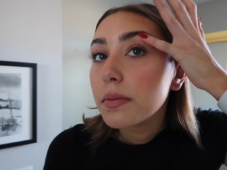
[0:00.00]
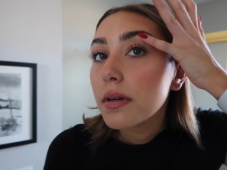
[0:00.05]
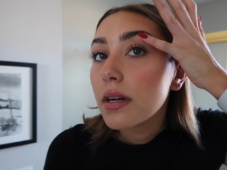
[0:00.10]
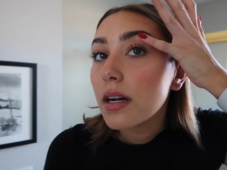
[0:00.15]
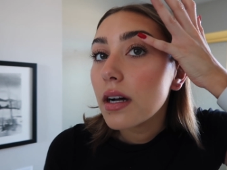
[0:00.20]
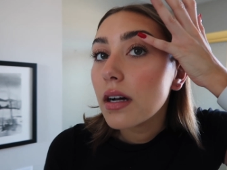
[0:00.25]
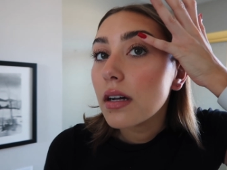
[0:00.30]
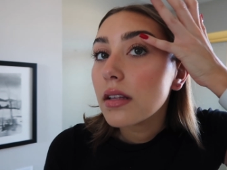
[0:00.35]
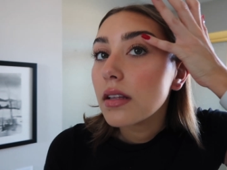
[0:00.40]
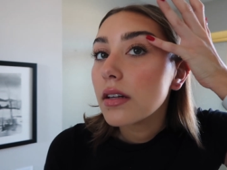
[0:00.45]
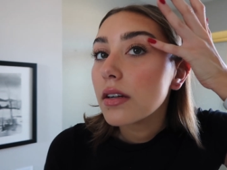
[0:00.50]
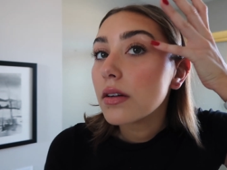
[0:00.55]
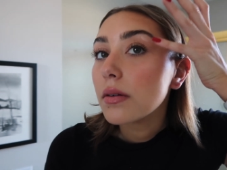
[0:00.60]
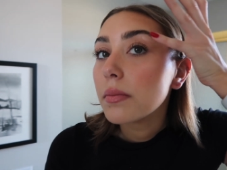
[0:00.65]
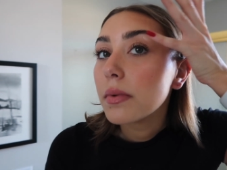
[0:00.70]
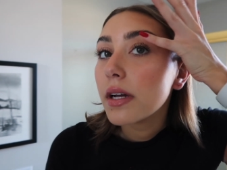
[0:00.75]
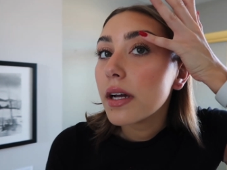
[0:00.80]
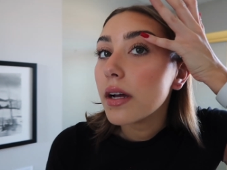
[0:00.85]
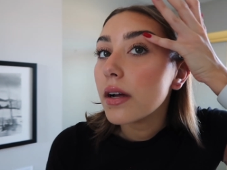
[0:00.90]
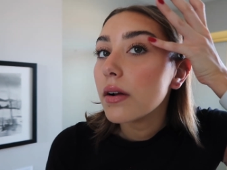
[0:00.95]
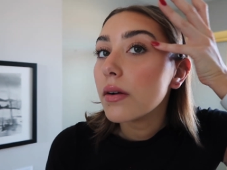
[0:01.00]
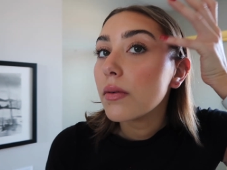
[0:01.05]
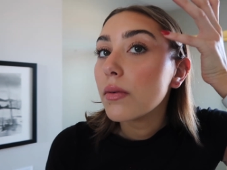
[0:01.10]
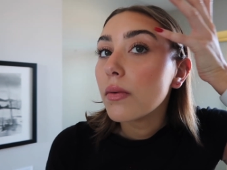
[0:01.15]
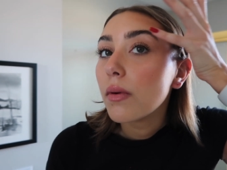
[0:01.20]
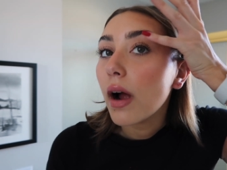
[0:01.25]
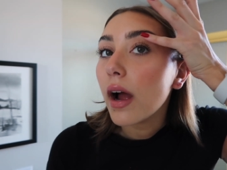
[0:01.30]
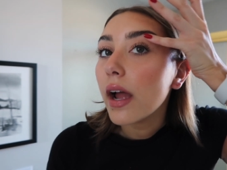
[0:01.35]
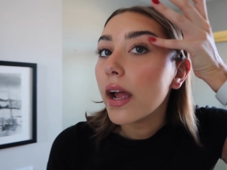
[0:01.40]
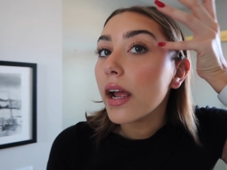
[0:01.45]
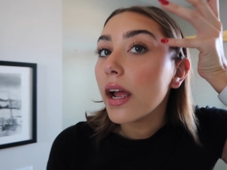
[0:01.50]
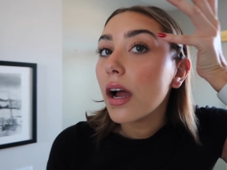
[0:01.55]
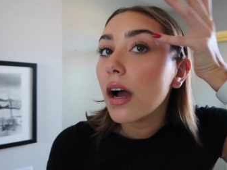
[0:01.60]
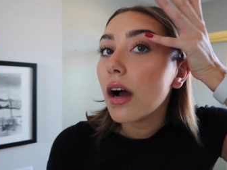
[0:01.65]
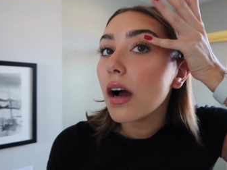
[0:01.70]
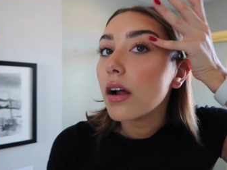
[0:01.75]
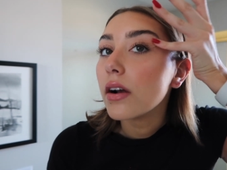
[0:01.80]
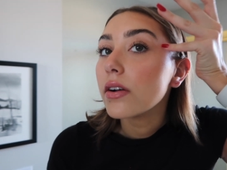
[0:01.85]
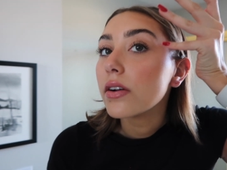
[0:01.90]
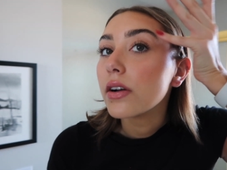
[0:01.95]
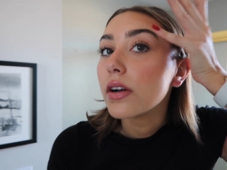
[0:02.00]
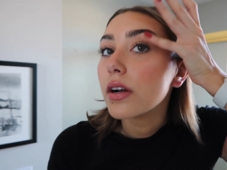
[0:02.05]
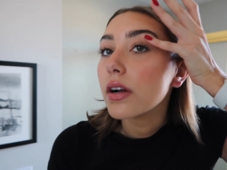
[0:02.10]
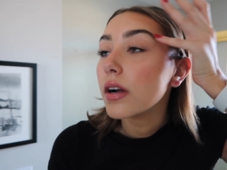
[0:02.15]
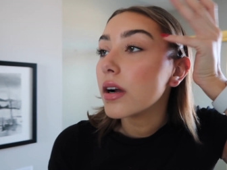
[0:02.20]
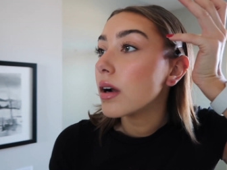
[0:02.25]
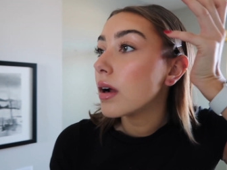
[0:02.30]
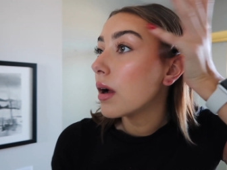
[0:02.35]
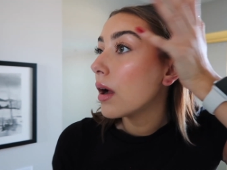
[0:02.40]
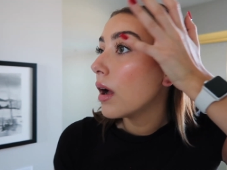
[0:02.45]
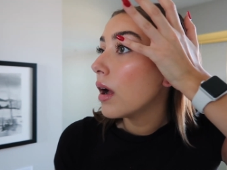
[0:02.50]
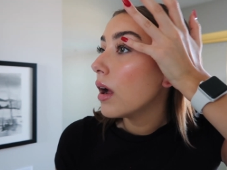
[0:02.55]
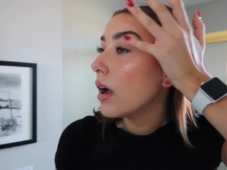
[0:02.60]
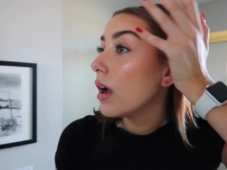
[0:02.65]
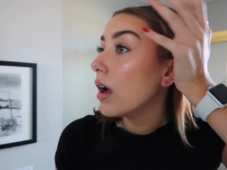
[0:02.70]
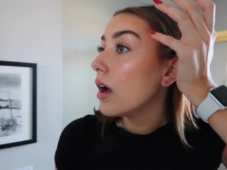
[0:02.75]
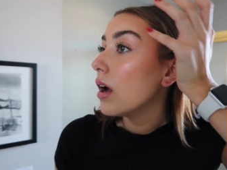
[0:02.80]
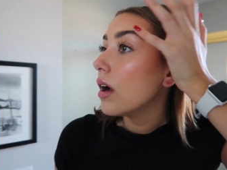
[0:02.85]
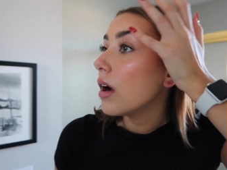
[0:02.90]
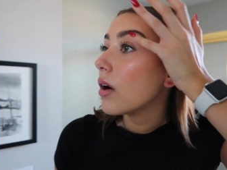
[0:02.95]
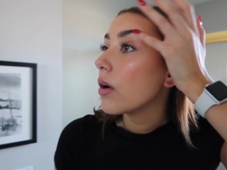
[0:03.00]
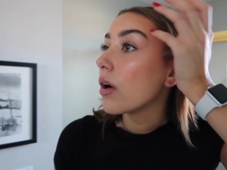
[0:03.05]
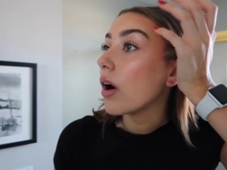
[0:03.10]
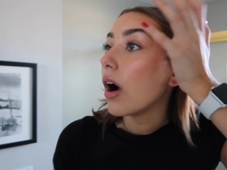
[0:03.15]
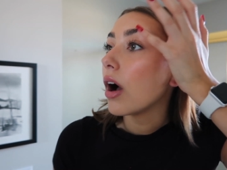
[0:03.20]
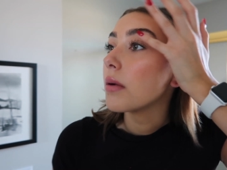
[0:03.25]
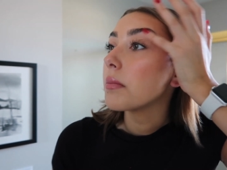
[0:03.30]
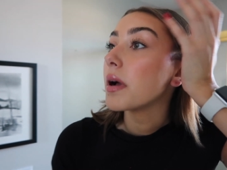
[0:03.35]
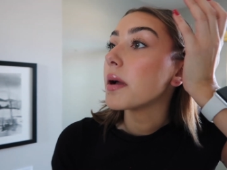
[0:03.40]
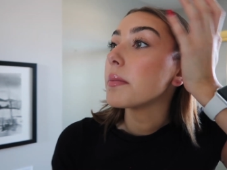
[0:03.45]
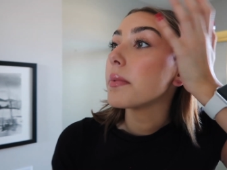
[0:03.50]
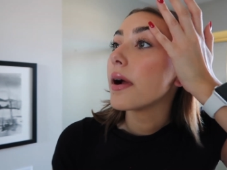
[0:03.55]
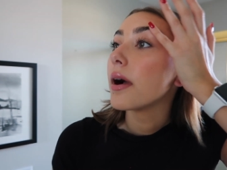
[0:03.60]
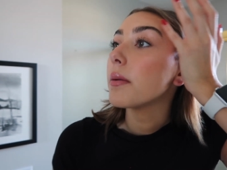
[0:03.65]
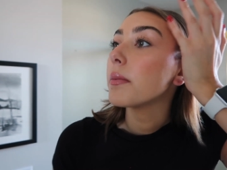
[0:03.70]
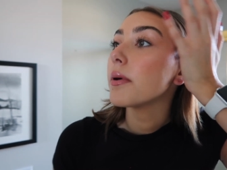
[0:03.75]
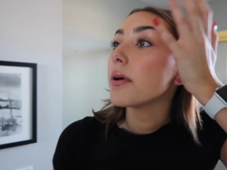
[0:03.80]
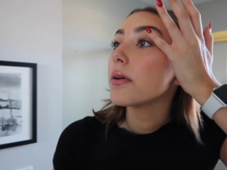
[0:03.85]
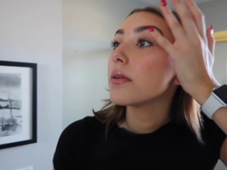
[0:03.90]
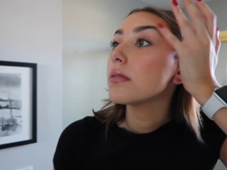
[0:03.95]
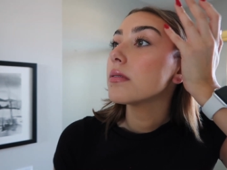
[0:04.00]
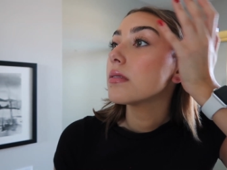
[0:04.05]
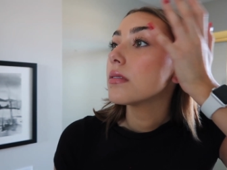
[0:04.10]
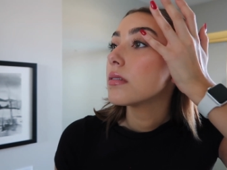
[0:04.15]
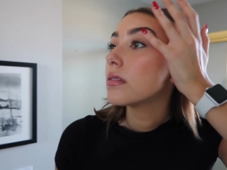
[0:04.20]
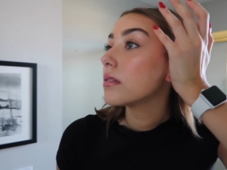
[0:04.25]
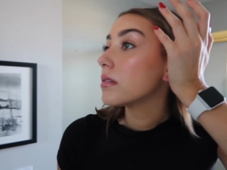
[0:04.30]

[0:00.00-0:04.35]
put a little bit right under or on my brow bone.